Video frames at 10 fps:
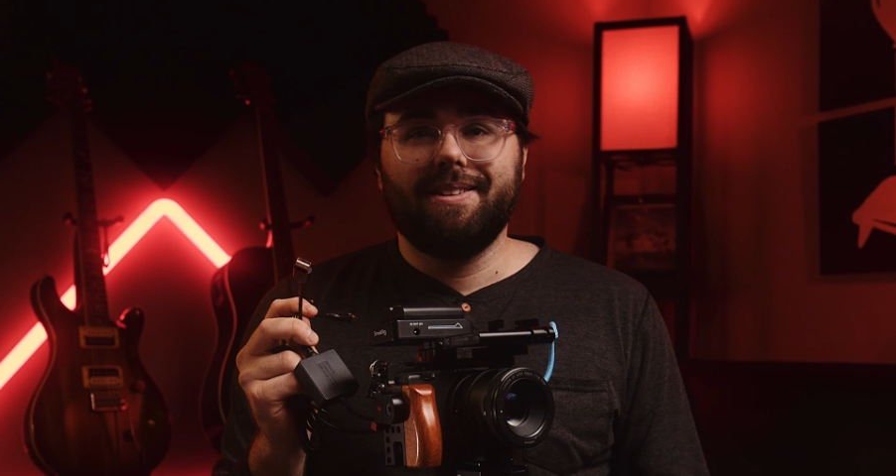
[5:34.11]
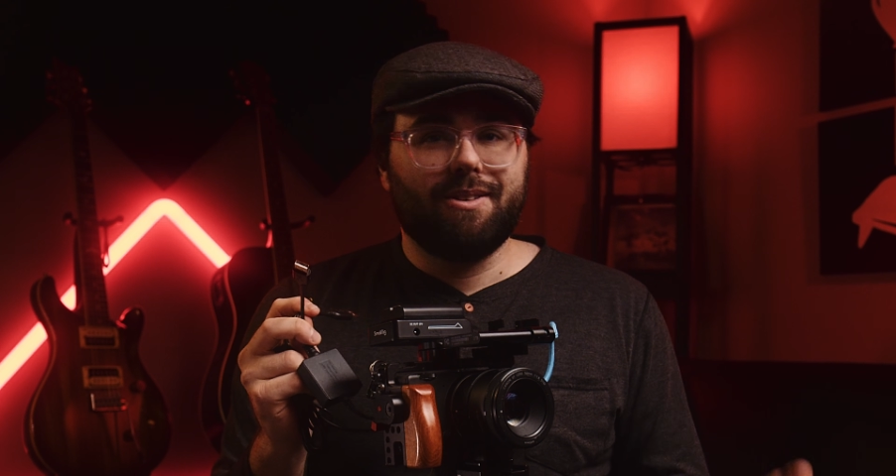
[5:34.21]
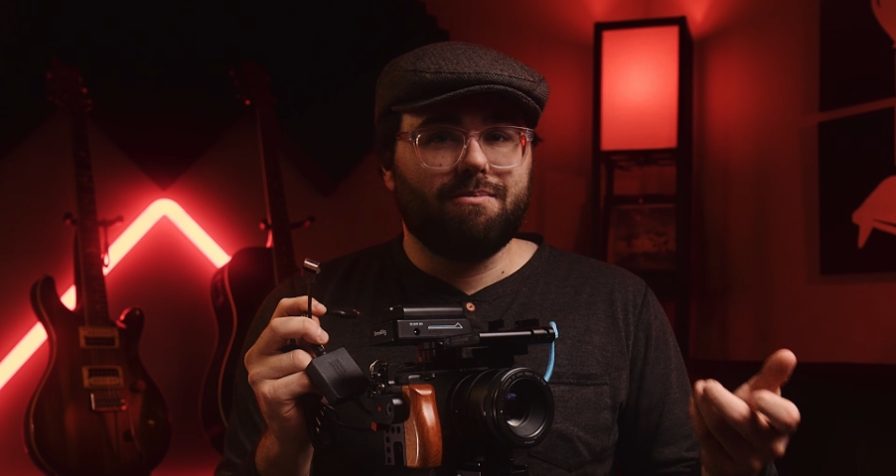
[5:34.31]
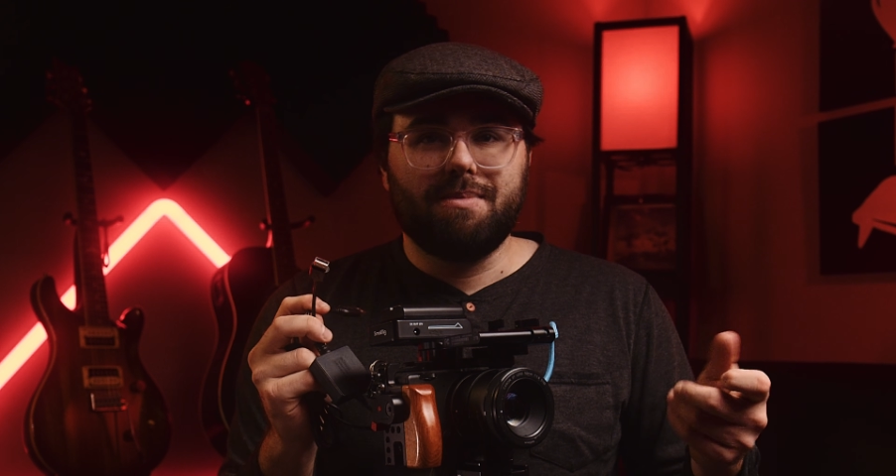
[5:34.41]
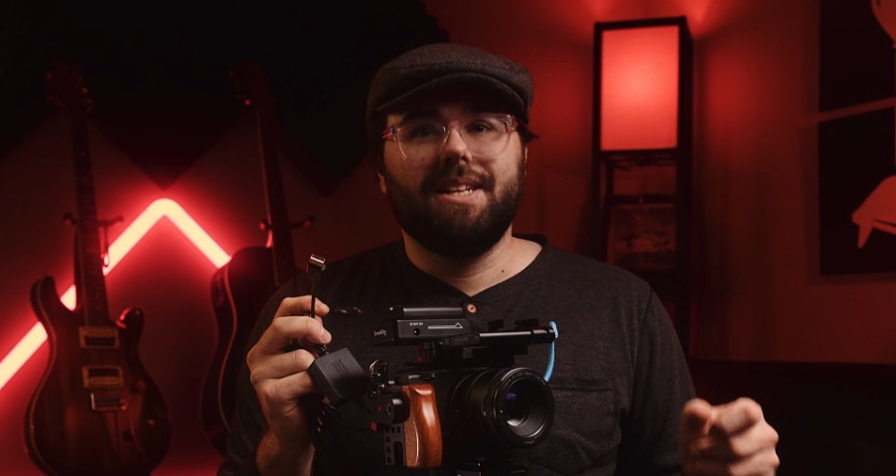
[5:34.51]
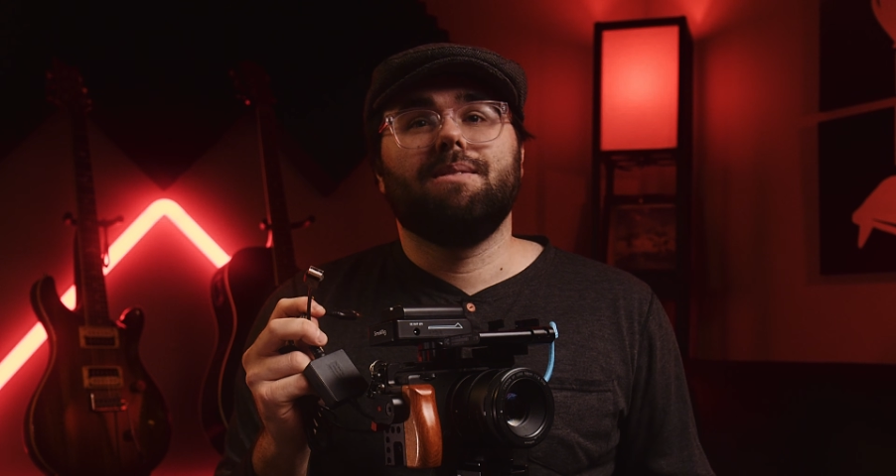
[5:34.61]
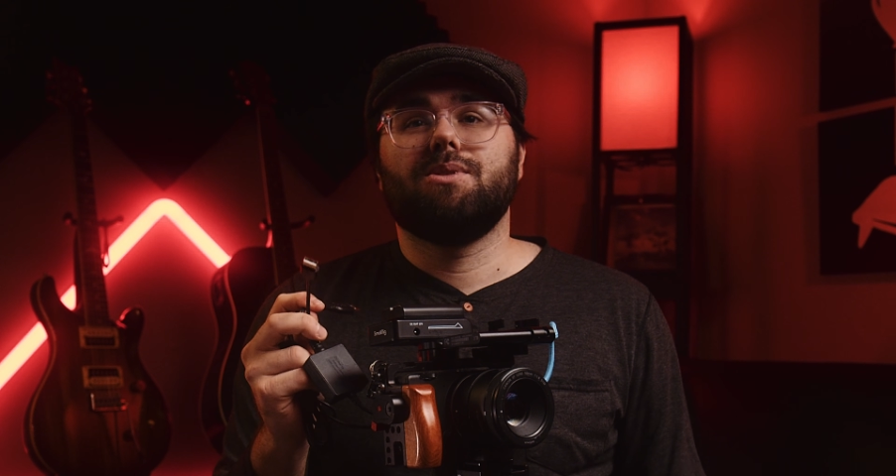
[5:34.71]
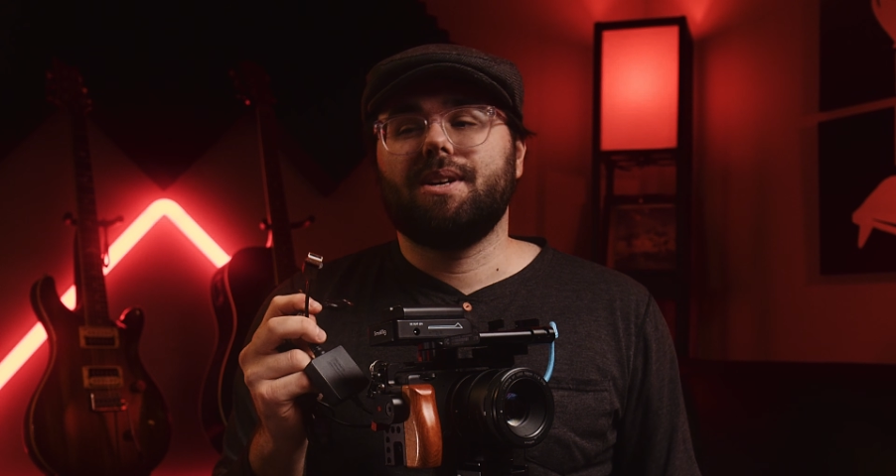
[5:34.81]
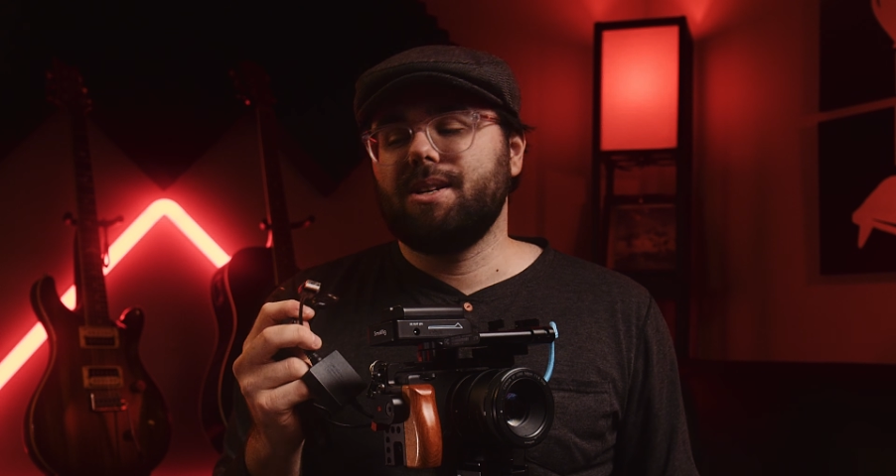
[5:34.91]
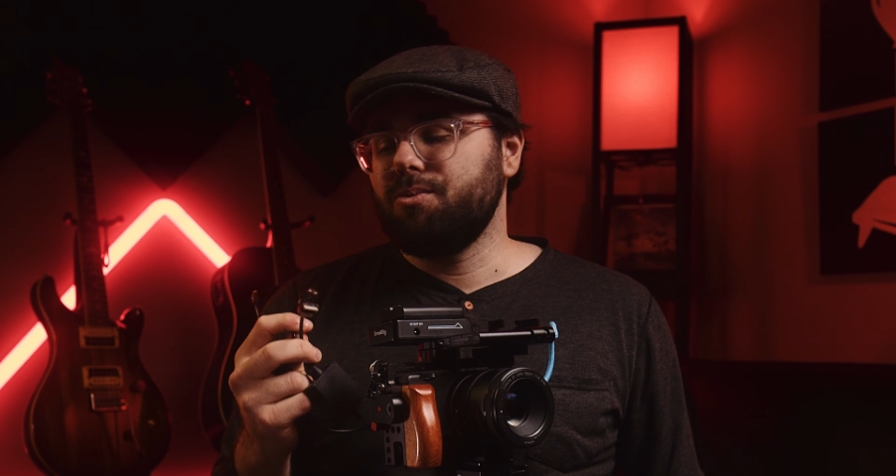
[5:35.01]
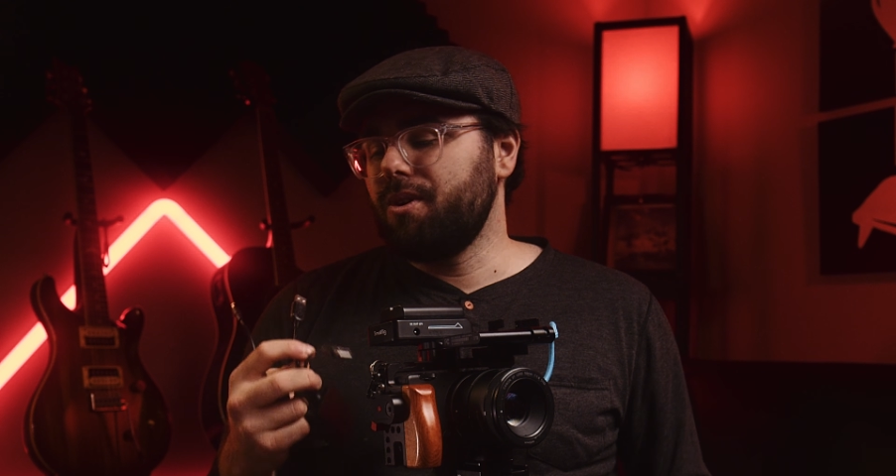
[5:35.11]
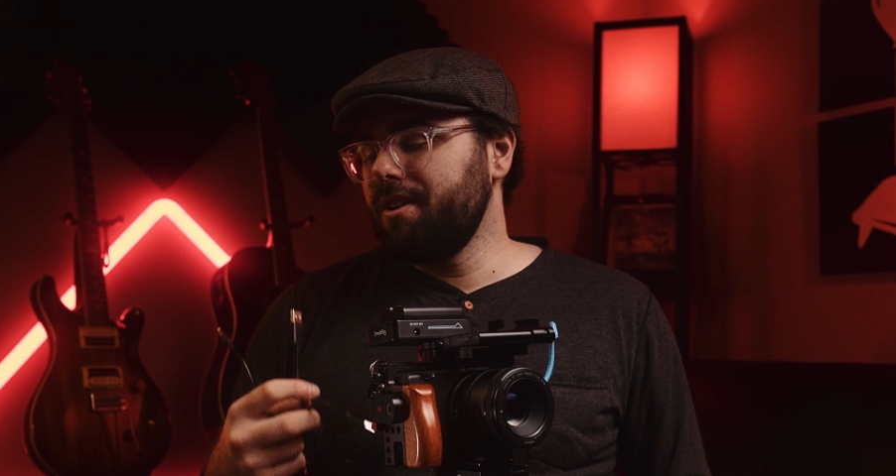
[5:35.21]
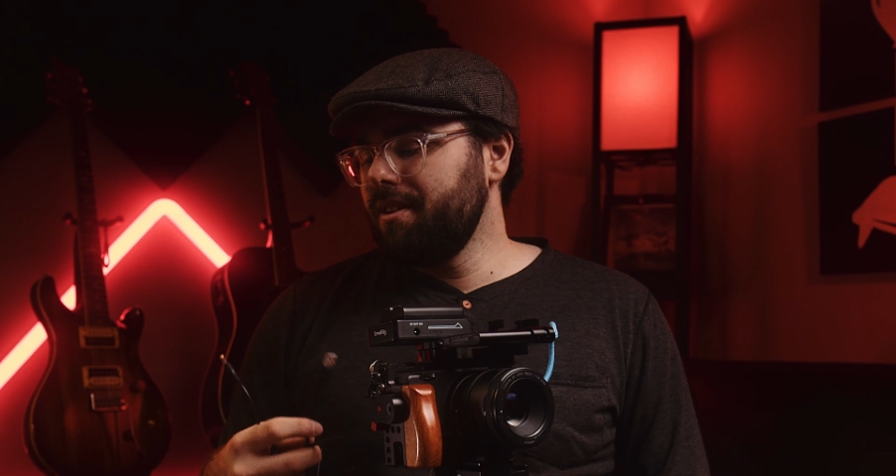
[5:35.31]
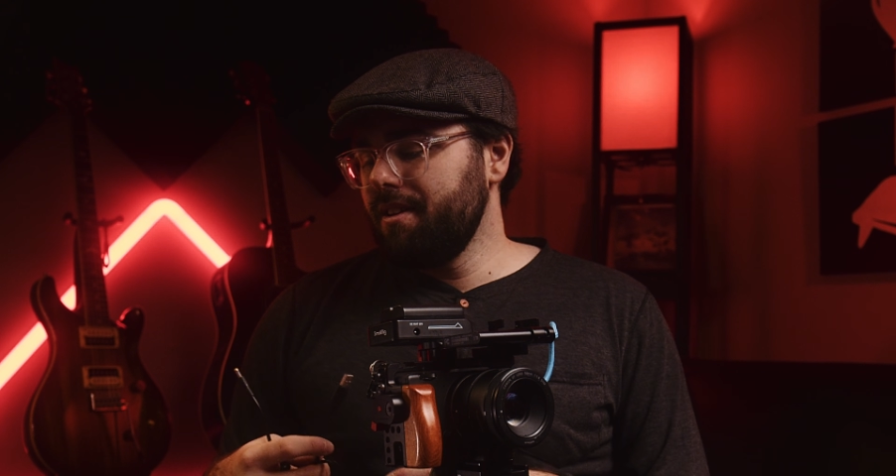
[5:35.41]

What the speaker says: you know, medium-sized one.